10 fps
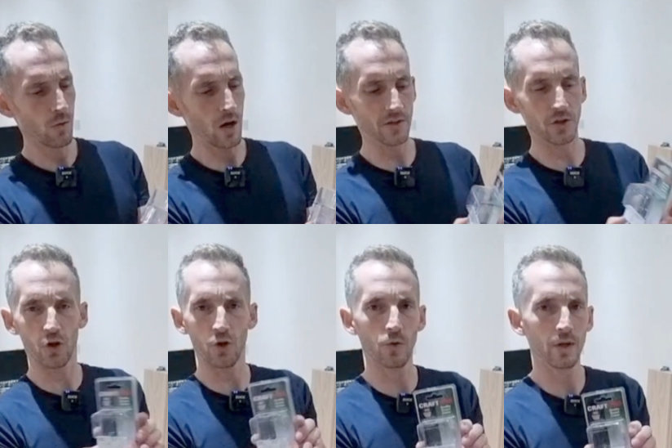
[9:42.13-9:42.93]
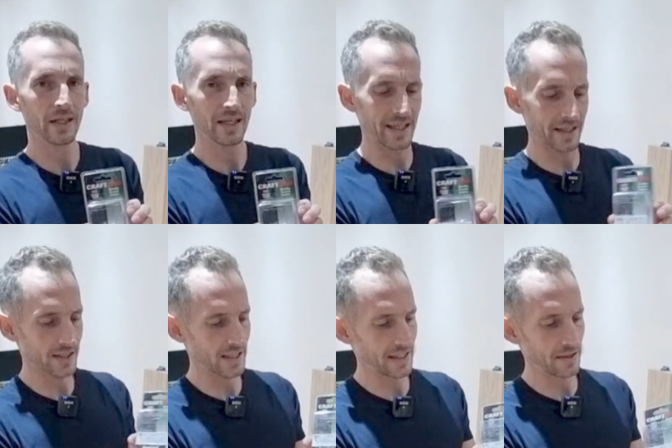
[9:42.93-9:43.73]
What I do
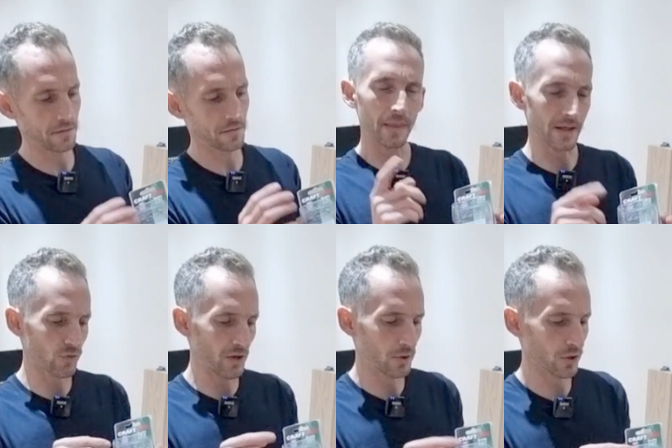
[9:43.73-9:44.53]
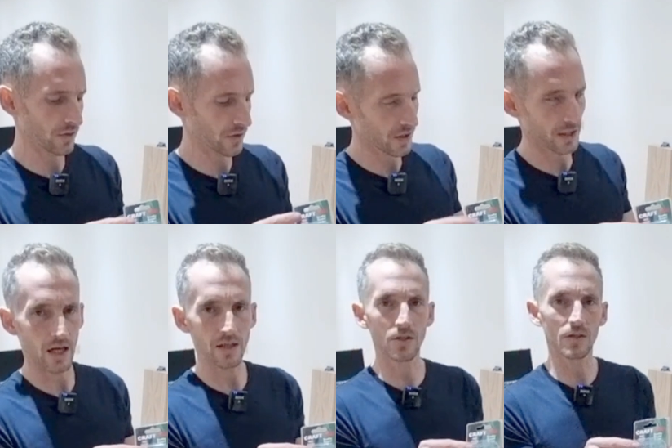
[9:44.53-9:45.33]
is leave descriptions to the
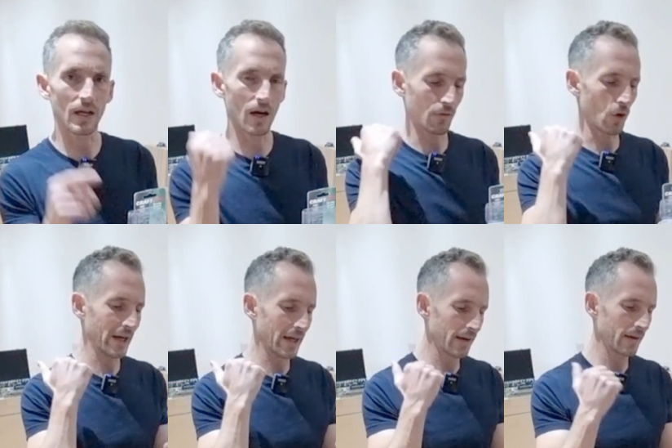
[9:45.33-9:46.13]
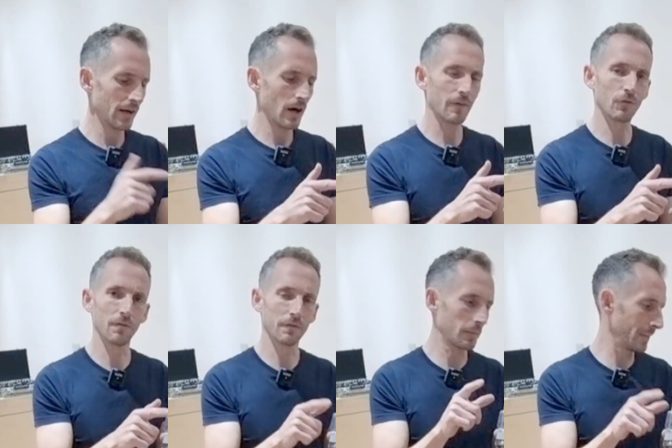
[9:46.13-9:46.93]
cutters that I've got here. I've
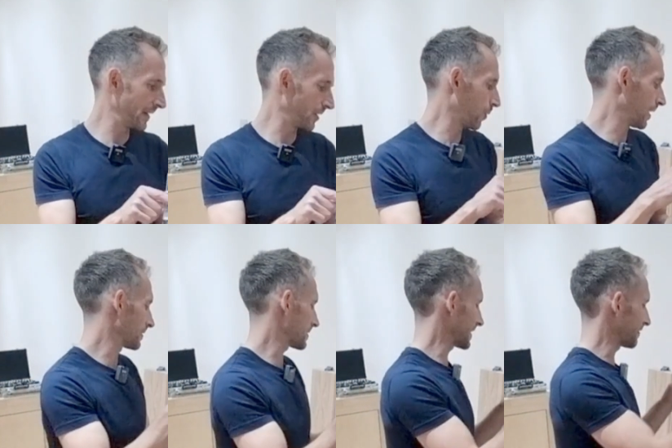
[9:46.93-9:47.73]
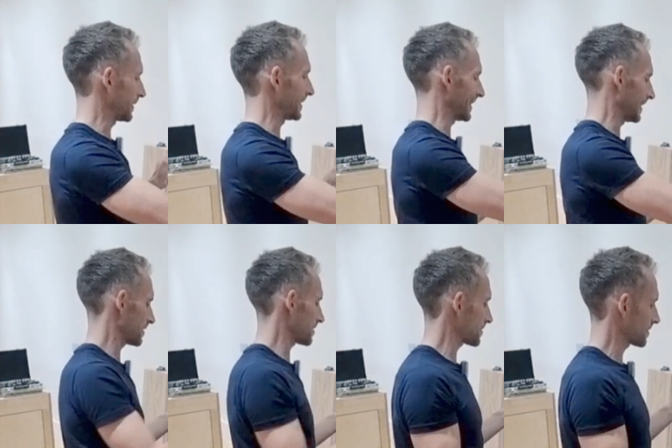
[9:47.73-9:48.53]
gone for the medium one to give me
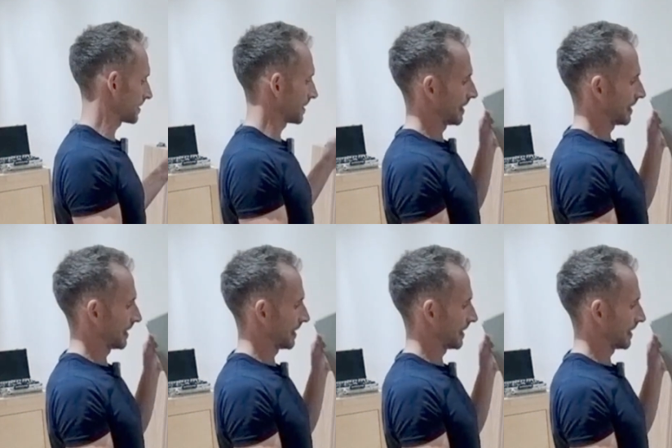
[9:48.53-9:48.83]
this.